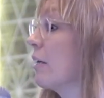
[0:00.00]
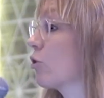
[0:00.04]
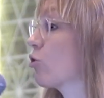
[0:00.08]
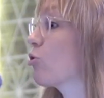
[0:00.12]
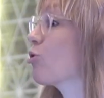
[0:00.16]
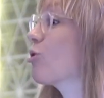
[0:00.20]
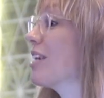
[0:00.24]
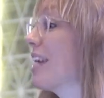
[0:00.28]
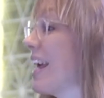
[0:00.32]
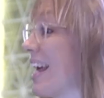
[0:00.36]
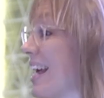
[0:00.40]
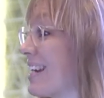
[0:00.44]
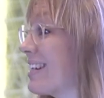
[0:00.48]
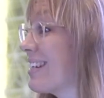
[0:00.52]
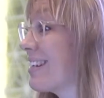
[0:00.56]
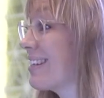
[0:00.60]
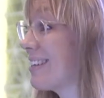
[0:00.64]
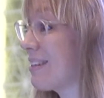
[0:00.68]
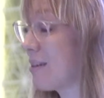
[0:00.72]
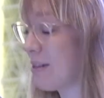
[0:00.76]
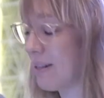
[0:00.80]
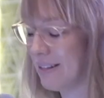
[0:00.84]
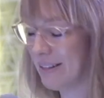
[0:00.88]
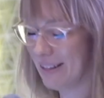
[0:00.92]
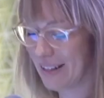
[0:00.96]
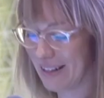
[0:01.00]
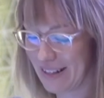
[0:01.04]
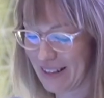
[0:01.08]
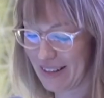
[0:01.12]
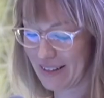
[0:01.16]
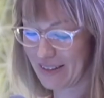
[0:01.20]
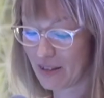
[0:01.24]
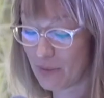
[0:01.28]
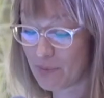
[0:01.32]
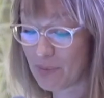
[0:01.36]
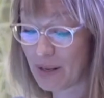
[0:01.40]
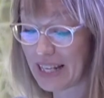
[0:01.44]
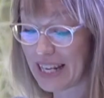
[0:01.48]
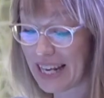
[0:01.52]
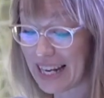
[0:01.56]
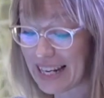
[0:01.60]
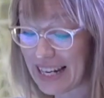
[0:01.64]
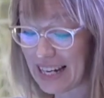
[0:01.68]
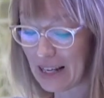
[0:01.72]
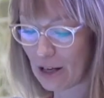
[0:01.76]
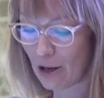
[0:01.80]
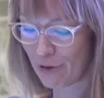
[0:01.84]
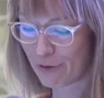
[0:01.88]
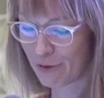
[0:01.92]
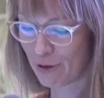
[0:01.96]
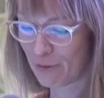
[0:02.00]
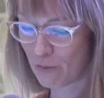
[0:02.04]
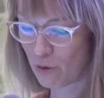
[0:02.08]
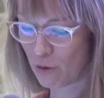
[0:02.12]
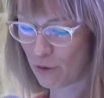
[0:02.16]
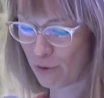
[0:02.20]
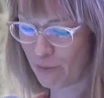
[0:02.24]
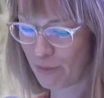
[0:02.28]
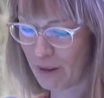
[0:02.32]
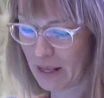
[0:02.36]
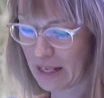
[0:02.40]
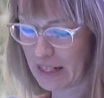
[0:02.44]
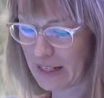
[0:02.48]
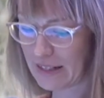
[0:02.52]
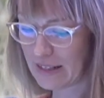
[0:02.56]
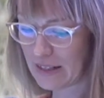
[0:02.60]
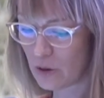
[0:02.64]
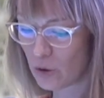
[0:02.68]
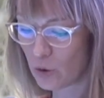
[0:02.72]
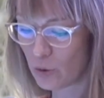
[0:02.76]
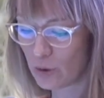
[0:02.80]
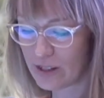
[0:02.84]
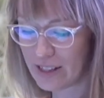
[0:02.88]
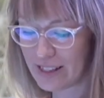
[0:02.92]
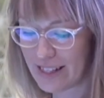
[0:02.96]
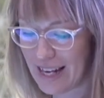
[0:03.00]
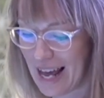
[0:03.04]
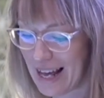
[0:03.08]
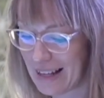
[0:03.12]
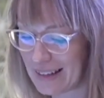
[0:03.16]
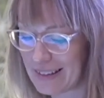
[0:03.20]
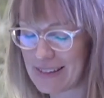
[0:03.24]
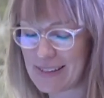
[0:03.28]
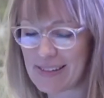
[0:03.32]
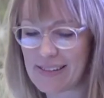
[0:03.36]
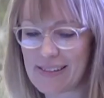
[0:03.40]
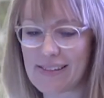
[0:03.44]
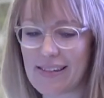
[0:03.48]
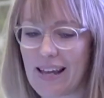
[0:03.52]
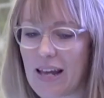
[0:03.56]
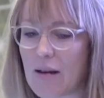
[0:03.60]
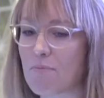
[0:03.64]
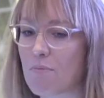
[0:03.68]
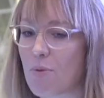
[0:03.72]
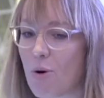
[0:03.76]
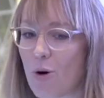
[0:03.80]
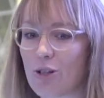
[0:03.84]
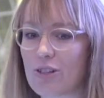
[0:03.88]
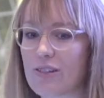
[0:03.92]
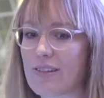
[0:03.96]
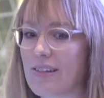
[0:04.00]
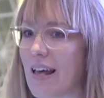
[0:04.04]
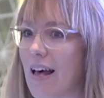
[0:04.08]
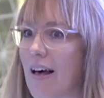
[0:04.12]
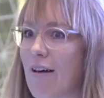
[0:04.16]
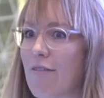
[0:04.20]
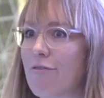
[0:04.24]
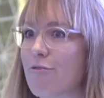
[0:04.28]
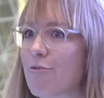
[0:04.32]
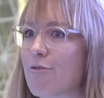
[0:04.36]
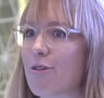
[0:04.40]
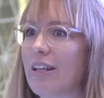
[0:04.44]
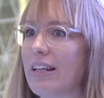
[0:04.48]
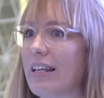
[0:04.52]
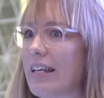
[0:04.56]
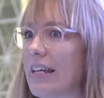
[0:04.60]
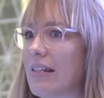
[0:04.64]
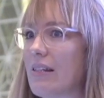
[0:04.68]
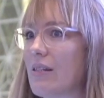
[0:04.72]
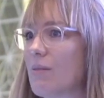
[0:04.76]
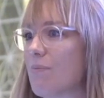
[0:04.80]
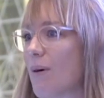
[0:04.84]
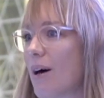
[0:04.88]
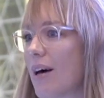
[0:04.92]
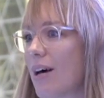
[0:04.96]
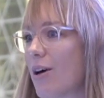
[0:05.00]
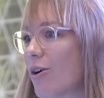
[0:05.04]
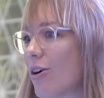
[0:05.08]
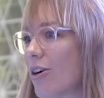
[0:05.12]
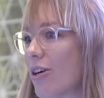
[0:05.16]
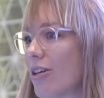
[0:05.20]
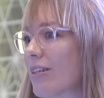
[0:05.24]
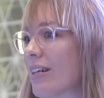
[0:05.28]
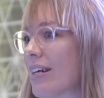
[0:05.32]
created the beginning of the movement, whose texts and books have really inspired